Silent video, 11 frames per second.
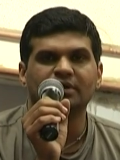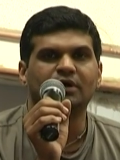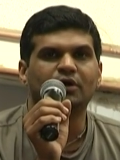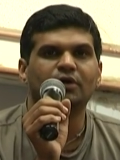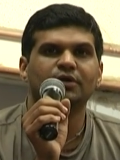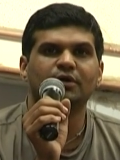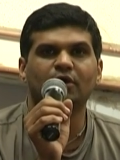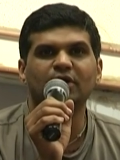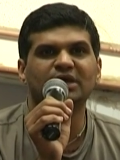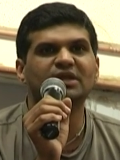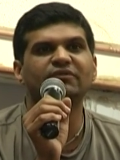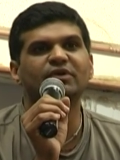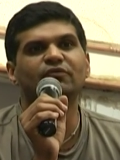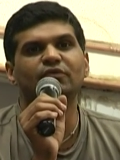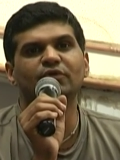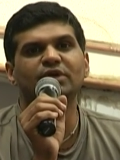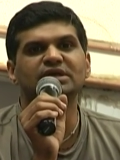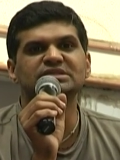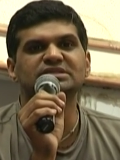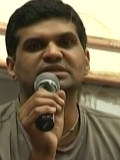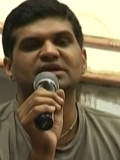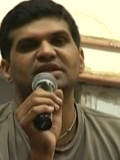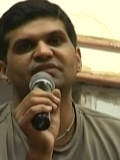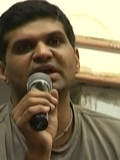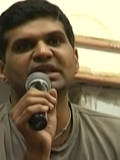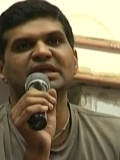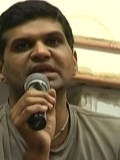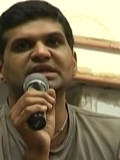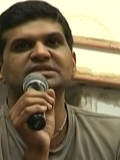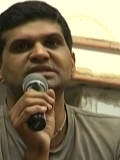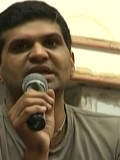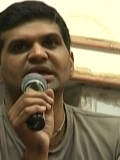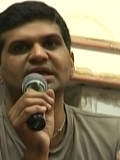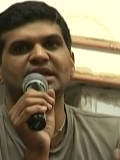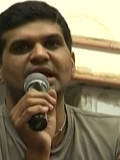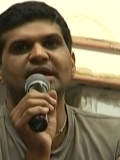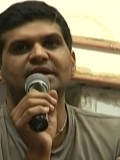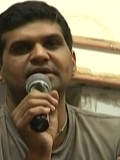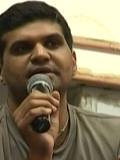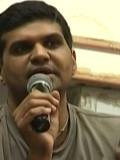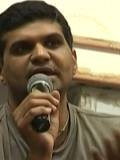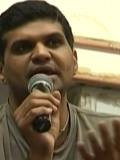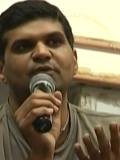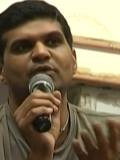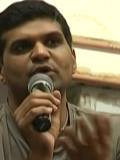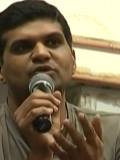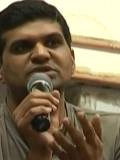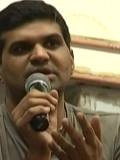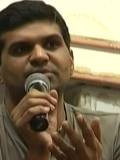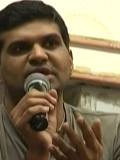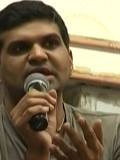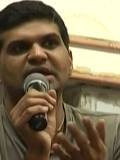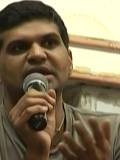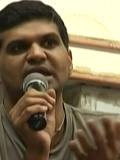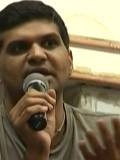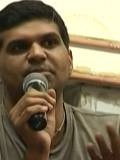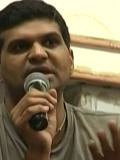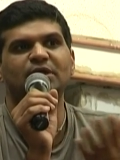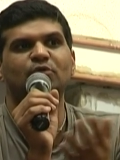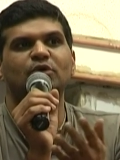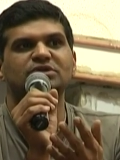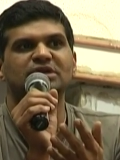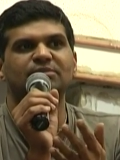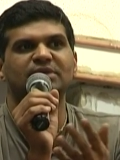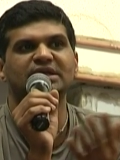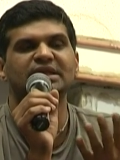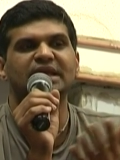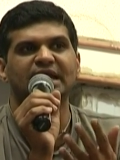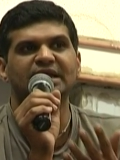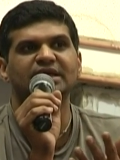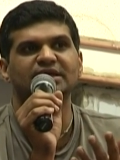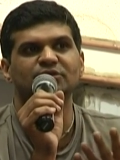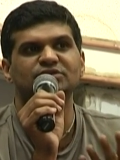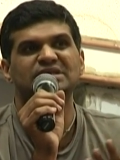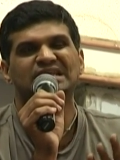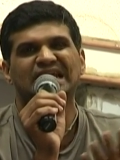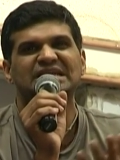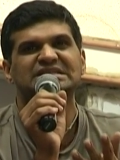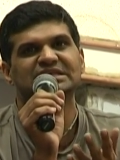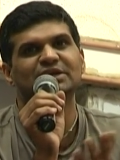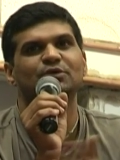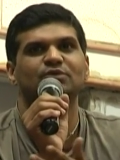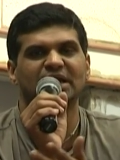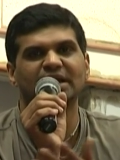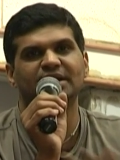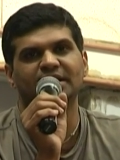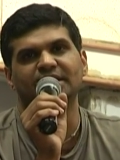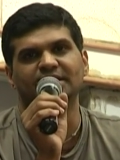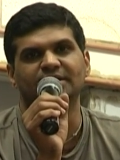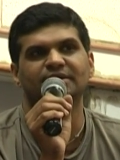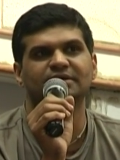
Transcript: or or other way of doing is defining each like let a equal to something and let b equal to something and then adding using let c let again